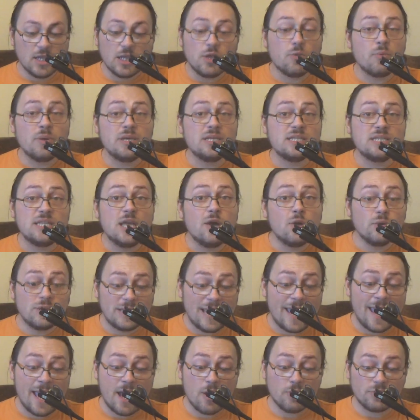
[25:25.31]
There is no
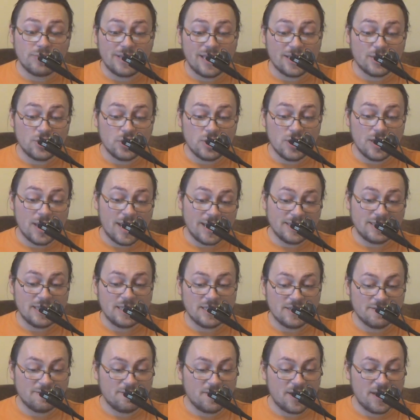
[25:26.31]
doubt that she
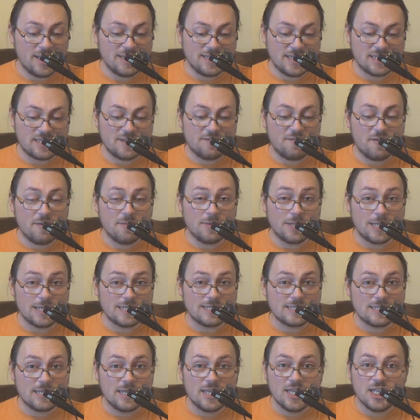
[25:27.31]
identifies as a
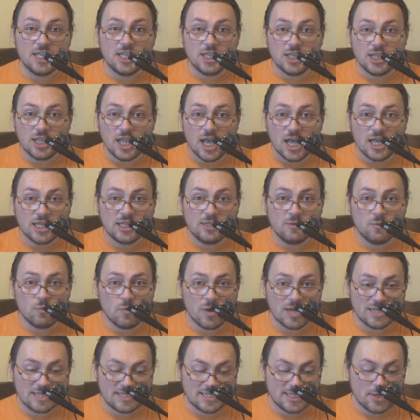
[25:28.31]
feminist. None
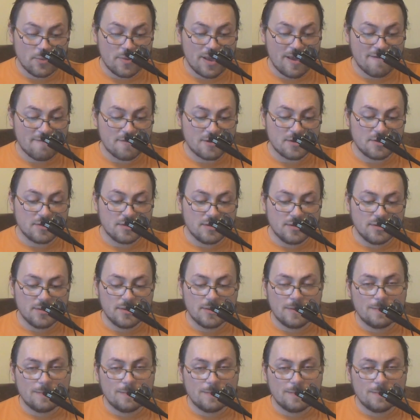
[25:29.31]
whatsoever.